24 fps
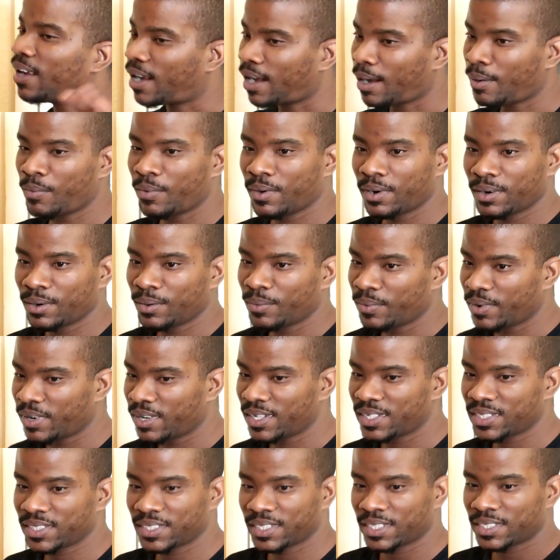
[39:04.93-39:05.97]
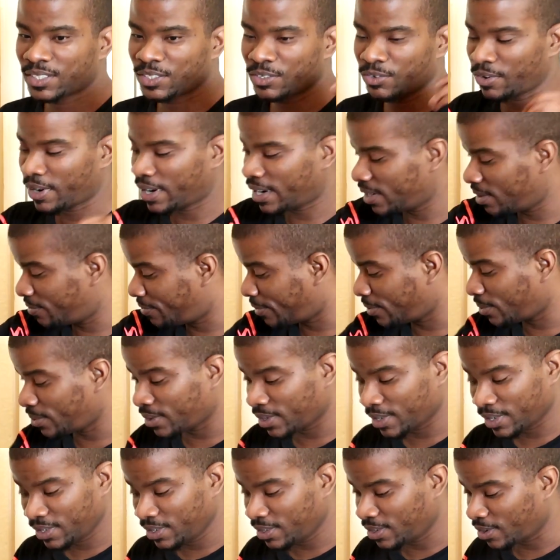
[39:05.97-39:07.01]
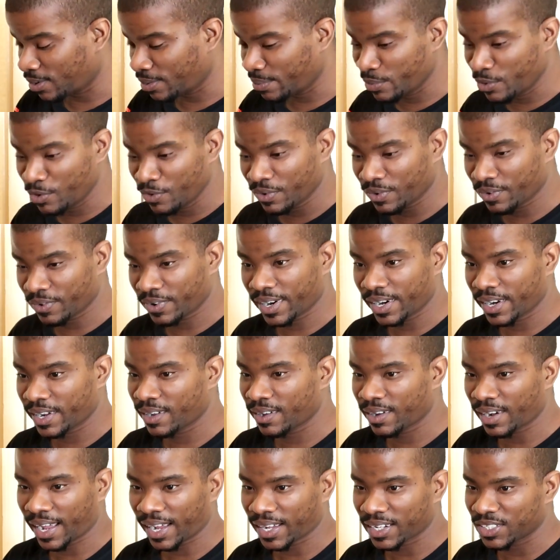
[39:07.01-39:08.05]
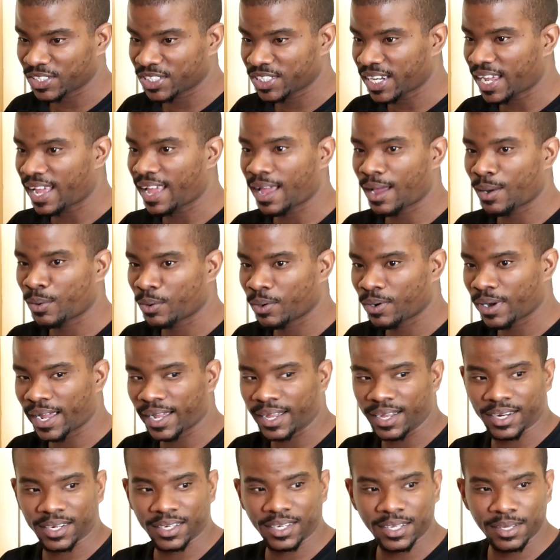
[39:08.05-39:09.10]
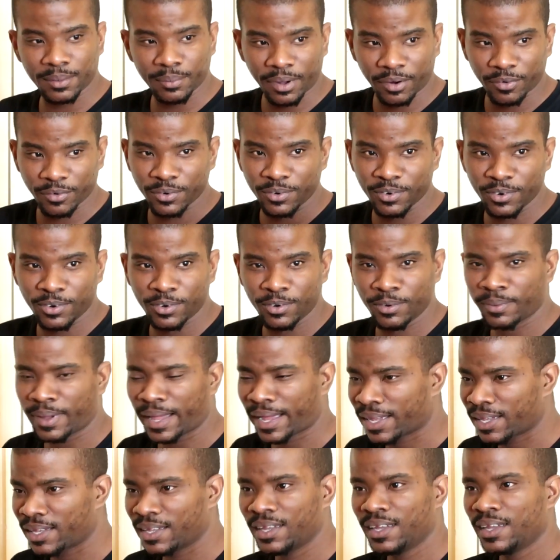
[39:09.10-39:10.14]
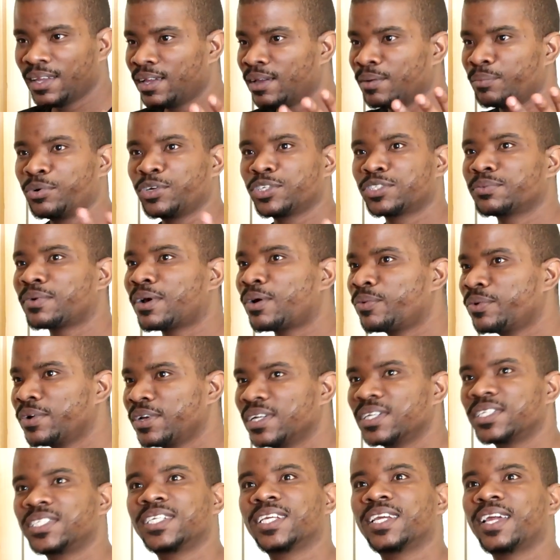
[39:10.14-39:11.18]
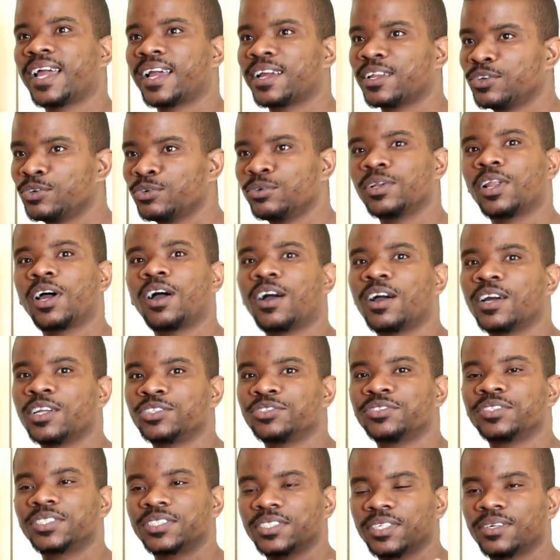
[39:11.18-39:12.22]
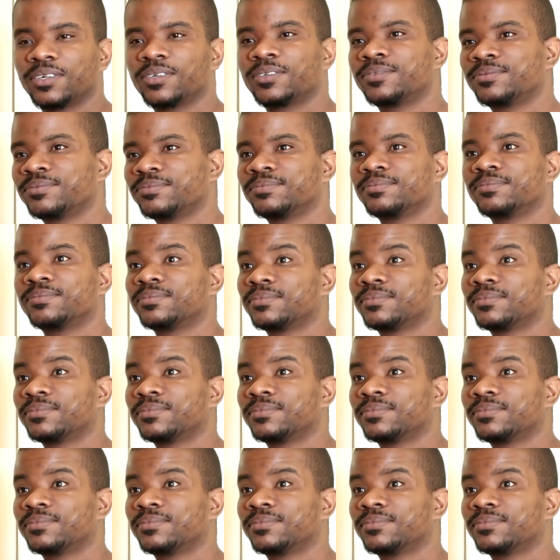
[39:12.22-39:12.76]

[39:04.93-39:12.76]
I'm one of the ones that's grateful to, you know, move around. I can shower, I can clean my room, I can push my wheelchair, I can do laundry, so